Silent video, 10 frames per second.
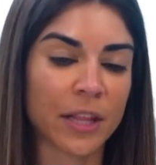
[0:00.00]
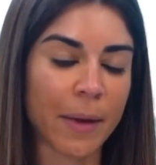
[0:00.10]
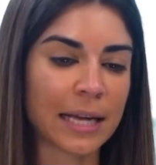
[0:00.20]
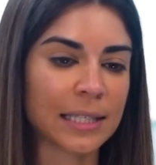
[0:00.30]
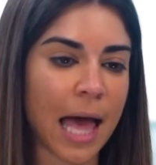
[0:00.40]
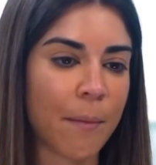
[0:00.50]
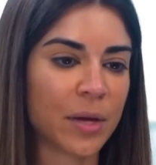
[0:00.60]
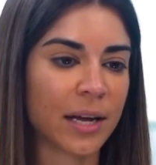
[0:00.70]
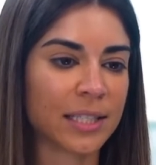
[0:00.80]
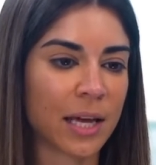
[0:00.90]
of them ask that
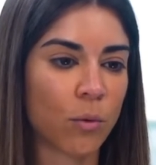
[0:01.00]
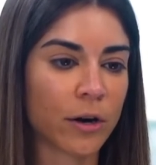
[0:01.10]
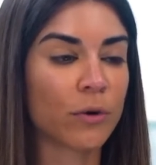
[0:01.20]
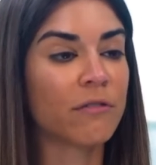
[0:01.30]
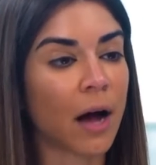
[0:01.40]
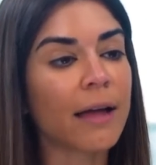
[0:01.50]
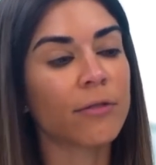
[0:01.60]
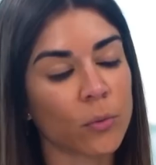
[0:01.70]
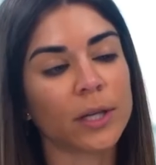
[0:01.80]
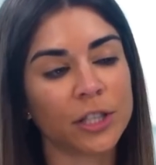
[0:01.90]
because they want to revive
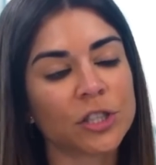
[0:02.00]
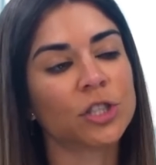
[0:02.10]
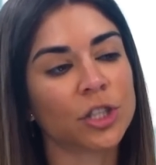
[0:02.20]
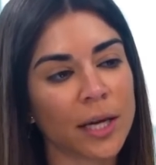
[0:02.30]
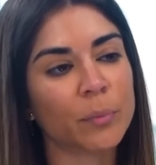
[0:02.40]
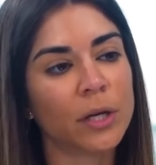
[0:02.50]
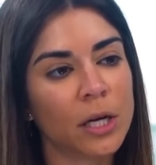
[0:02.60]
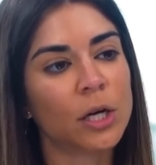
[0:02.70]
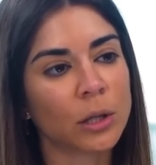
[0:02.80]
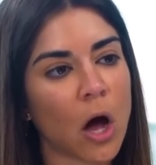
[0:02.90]
their relationship
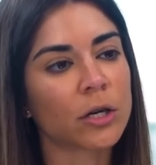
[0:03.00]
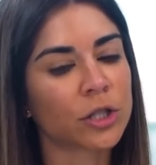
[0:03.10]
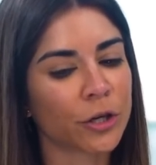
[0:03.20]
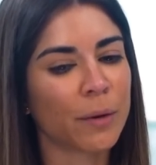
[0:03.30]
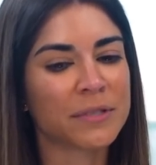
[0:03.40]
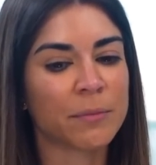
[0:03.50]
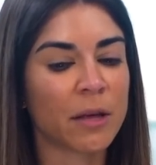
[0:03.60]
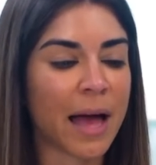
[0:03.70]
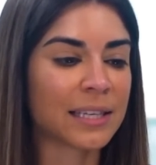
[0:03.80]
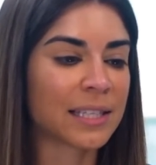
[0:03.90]
long term. Some of
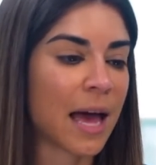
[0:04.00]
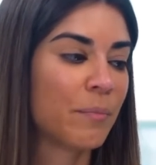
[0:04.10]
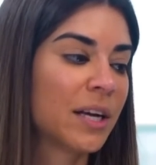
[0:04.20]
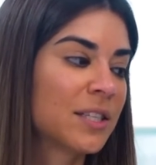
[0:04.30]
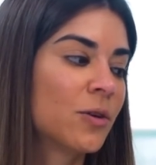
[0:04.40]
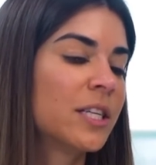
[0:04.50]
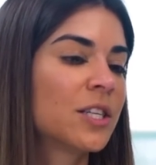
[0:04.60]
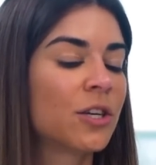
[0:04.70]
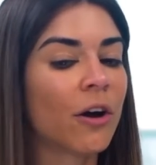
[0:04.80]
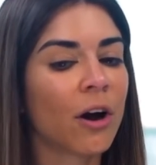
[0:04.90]
them ask that because they're
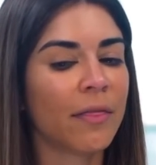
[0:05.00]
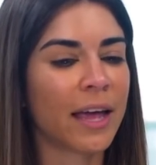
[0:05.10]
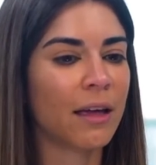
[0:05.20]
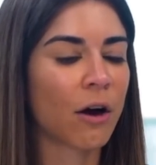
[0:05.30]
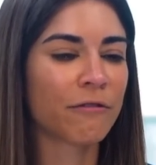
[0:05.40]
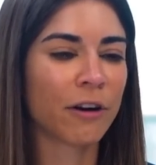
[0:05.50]
insecure and they are